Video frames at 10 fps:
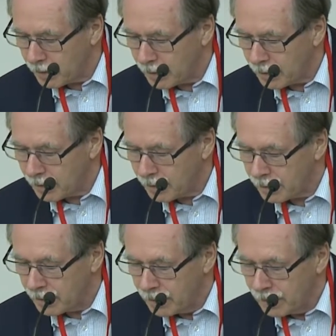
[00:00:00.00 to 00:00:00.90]
uh,
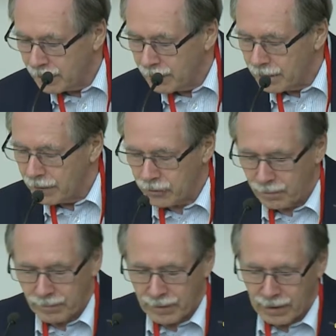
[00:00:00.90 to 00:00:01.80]

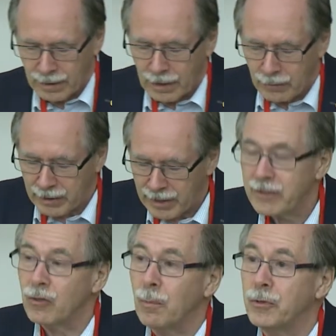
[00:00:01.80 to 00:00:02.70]
when I had
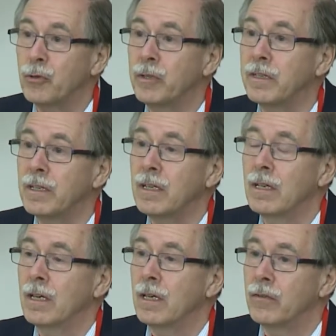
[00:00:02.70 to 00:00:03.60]
the opportunity
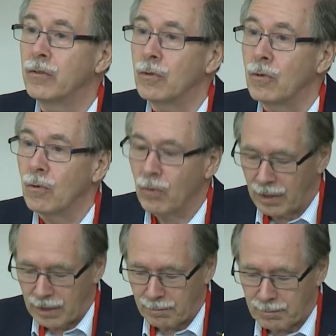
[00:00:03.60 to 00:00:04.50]
to
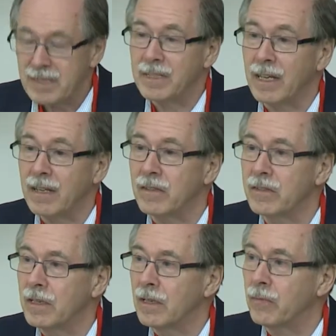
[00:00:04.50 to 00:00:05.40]
uh, present
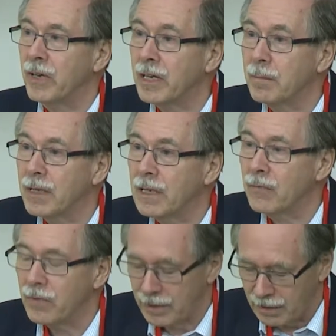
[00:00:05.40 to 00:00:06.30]
very
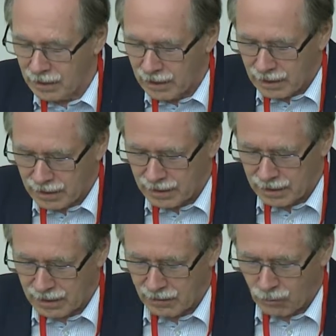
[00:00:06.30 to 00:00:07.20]
briefly
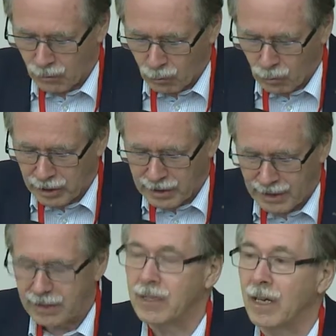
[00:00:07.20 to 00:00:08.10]
uh, work I
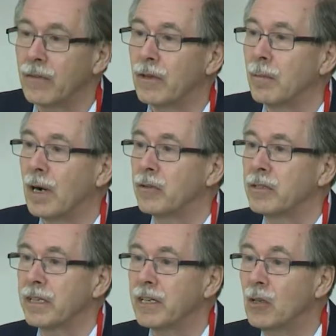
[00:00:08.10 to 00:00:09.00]
had done about the
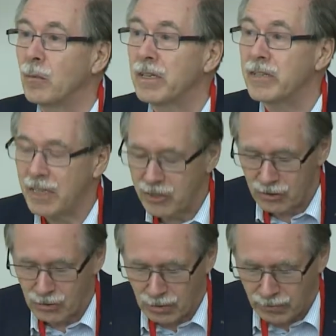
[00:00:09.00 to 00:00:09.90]

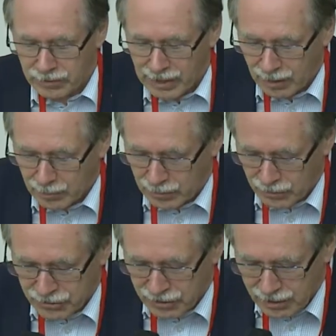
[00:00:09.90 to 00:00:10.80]
renormalization of
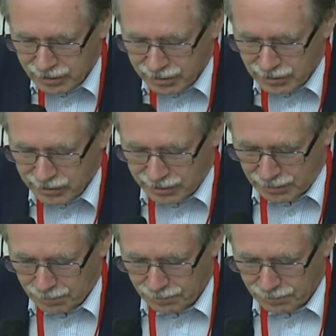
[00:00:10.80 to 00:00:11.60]
Yang-Mills theory.